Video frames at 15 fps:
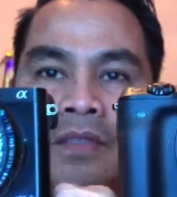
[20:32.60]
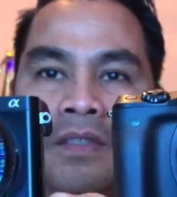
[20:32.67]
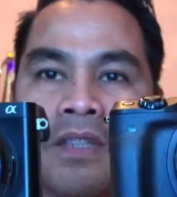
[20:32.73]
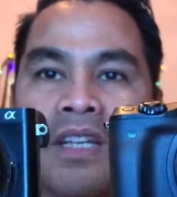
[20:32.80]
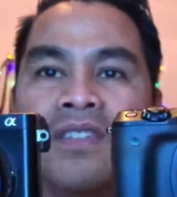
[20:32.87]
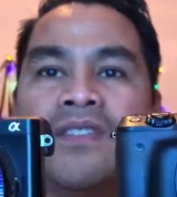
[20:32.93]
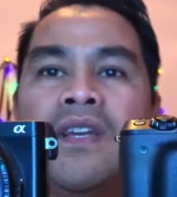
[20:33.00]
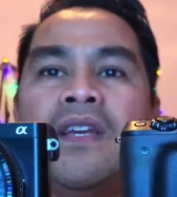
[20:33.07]

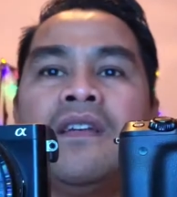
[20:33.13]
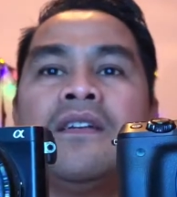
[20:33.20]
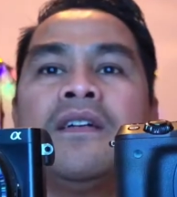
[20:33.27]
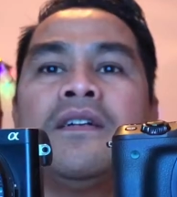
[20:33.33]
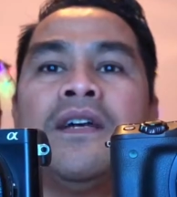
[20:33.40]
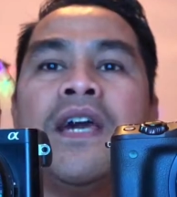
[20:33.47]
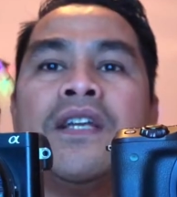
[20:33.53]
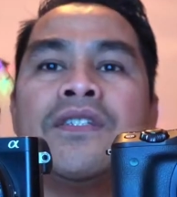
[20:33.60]
can take
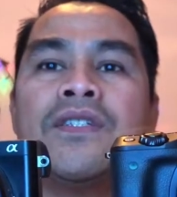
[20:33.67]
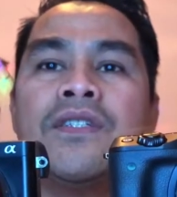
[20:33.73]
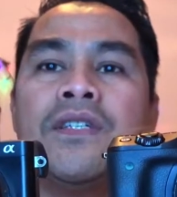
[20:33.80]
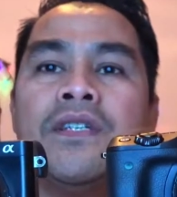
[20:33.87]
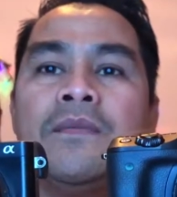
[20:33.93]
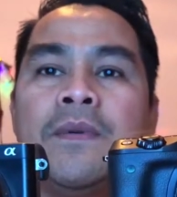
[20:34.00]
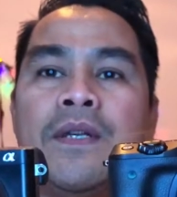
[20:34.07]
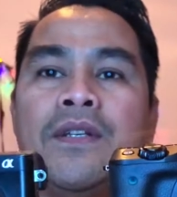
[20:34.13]
a
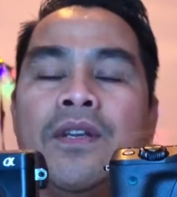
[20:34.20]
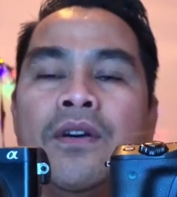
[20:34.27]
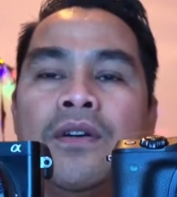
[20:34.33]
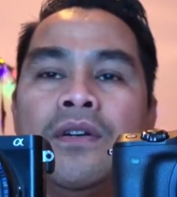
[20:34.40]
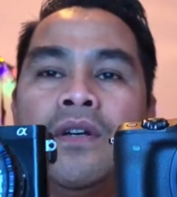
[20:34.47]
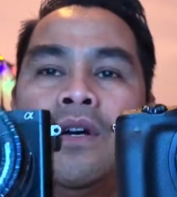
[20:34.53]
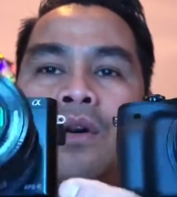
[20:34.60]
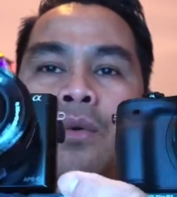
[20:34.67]
HD
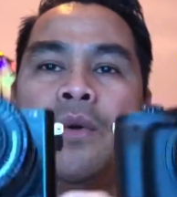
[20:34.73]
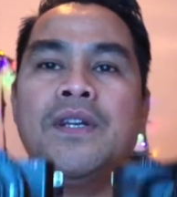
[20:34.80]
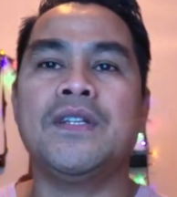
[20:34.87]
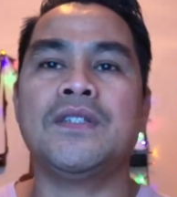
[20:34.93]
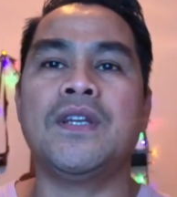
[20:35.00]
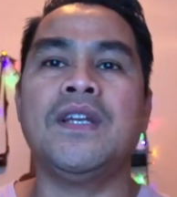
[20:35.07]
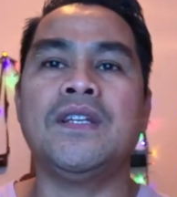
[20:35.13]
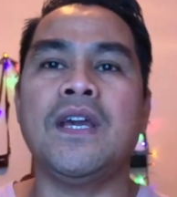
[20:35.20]
video with a
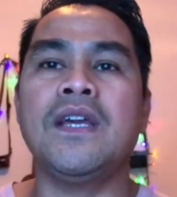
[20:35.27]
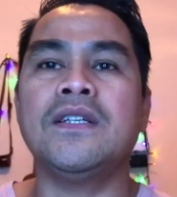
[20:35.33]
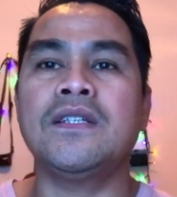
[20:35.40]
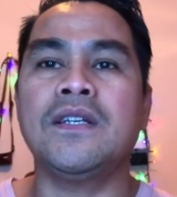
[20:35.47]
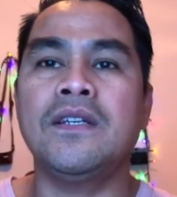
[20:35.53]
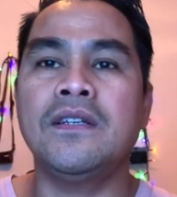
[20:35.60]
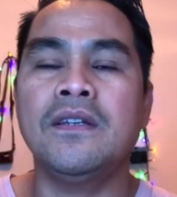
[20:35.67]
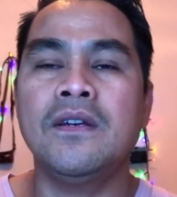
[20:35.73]

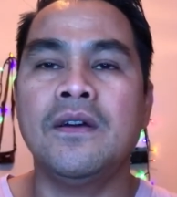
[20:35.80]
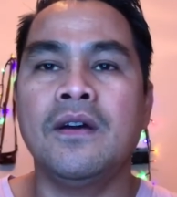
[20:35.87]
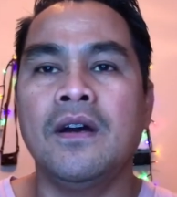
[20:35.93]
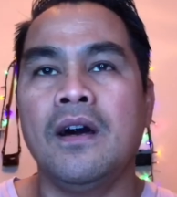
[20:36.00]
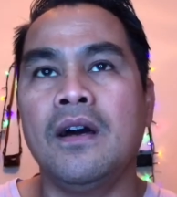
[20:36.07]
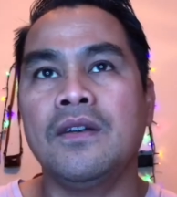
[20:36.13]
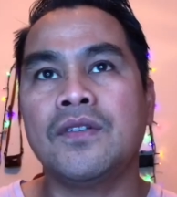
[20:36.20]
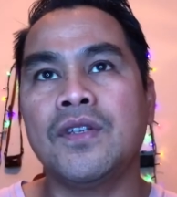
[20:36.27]
1080
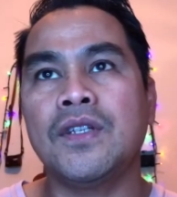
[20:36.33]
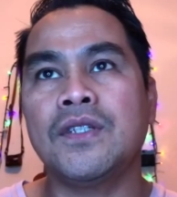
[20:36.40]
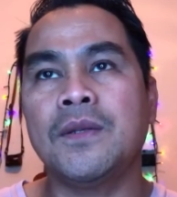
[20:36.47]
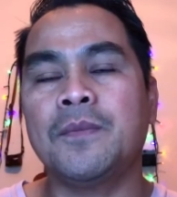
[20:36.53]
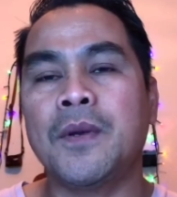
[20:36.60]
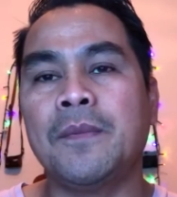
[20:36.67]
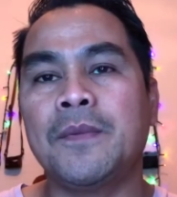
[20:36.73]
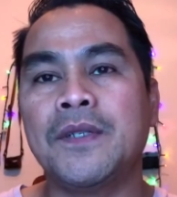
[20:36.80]
60
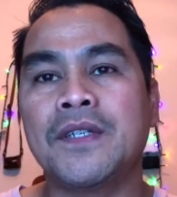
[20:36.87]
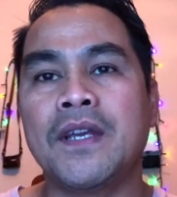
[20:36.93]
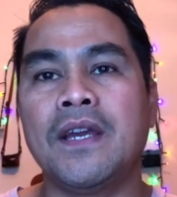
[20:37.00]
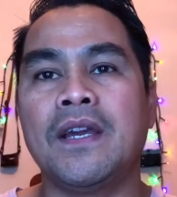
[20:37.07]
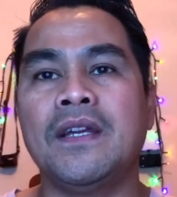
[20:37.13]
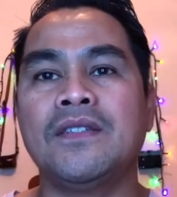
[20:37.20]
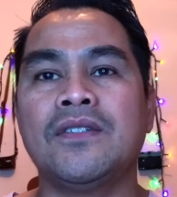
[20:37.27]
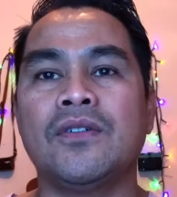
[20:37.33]
frames per
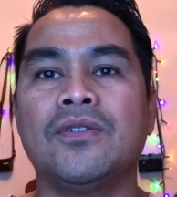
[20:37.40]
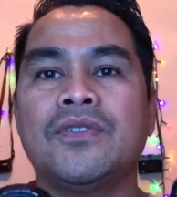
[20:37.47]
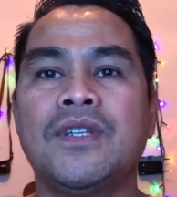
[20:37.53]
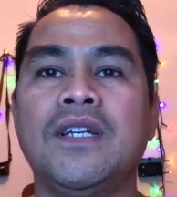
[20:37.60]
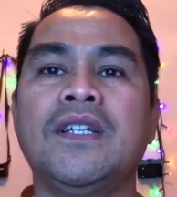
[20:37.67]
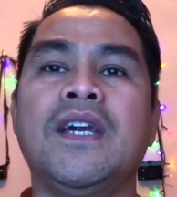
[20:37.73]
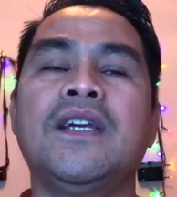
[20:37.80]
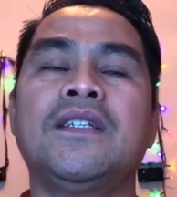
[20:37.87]
second or
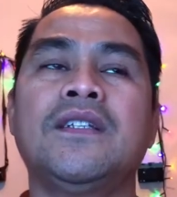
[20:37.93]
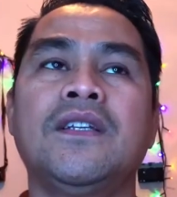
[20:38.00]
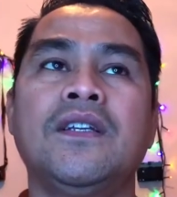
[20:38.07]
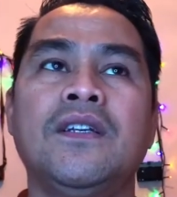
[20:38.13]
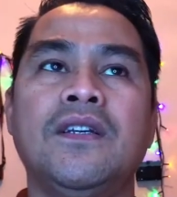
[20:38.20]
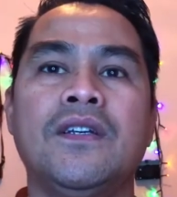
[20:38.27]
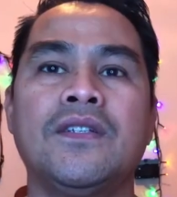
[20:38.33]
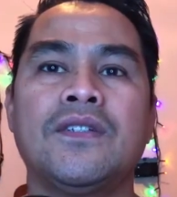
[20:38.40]

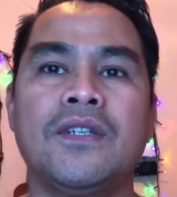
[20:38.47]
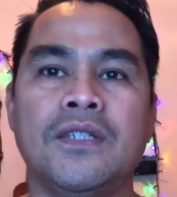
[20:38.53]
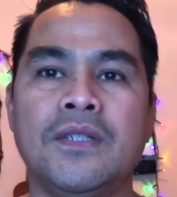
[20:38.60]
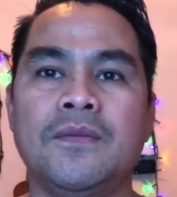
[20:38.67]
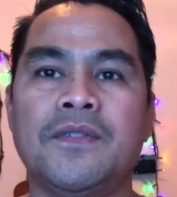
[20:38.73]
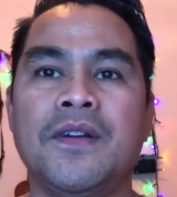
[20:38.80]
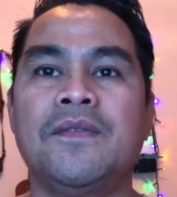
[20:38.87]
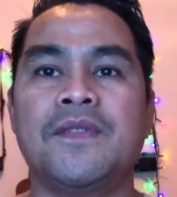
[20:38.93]
1080 30
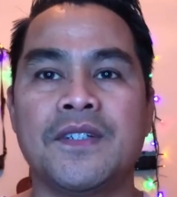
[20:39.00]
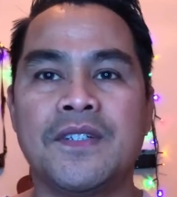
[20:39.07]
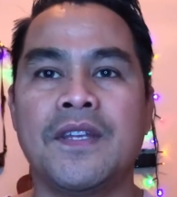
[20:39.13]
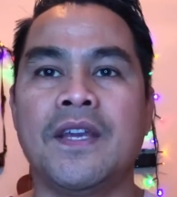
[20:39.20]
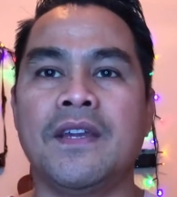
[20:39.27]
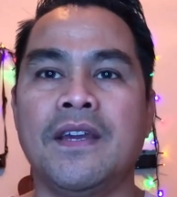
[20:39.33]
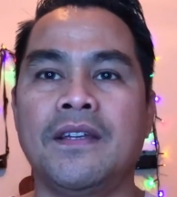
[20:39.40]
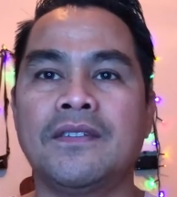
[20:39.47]
frames per
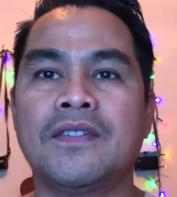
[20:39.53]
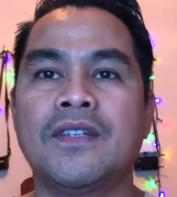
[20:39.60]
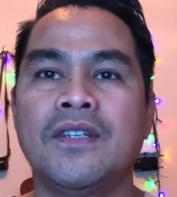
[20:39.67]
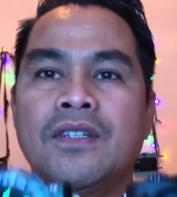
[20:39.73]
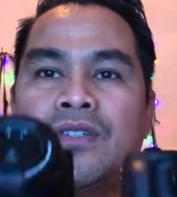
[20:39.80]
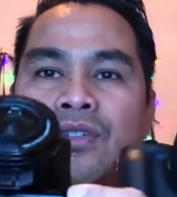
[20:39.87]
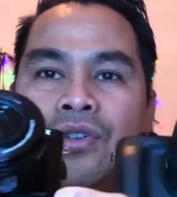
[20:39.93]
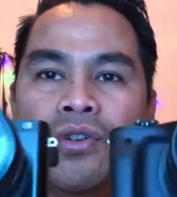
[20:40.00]
second.
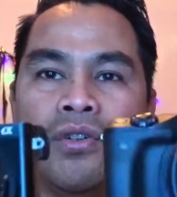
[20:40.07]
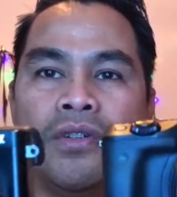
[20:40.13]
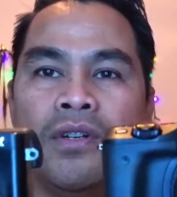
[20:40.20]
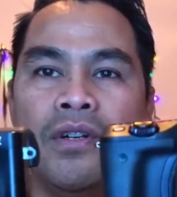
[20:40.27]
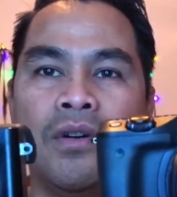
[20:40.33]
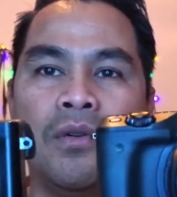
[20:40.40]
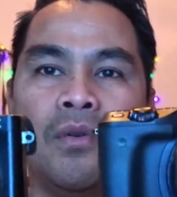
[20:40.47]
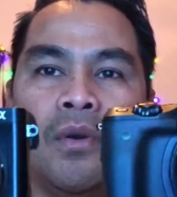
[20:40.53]
So
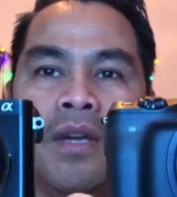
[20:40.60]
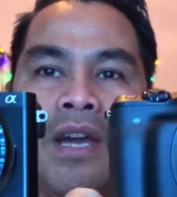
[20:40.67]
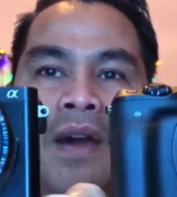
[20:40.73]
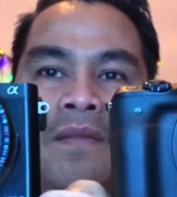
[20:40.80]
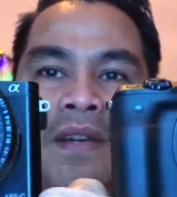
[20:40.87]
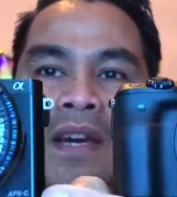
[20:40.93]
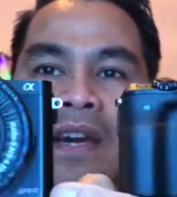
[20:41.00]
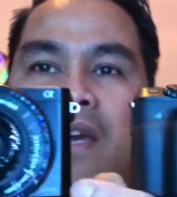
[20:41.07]
we
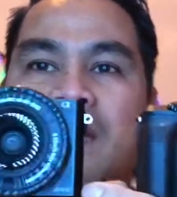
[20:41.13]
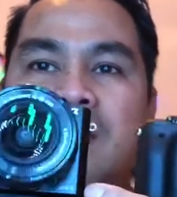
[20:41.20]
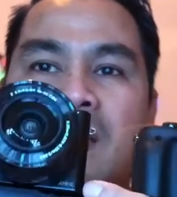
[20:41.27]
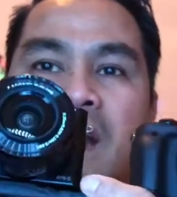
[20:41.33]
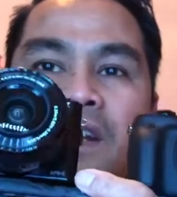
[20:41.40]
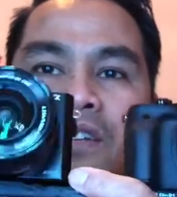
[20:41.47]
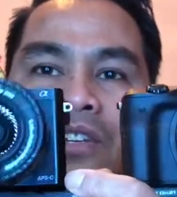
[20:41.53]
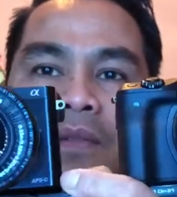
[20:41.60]
haven't got any
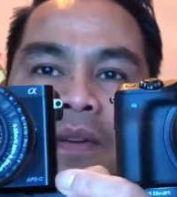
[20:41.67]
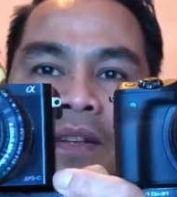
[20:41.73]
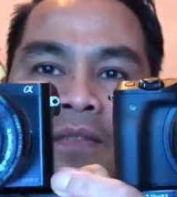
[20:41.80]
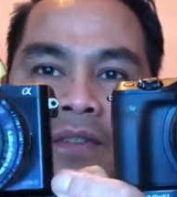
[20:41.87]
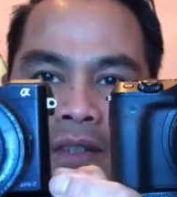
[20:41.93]
argument for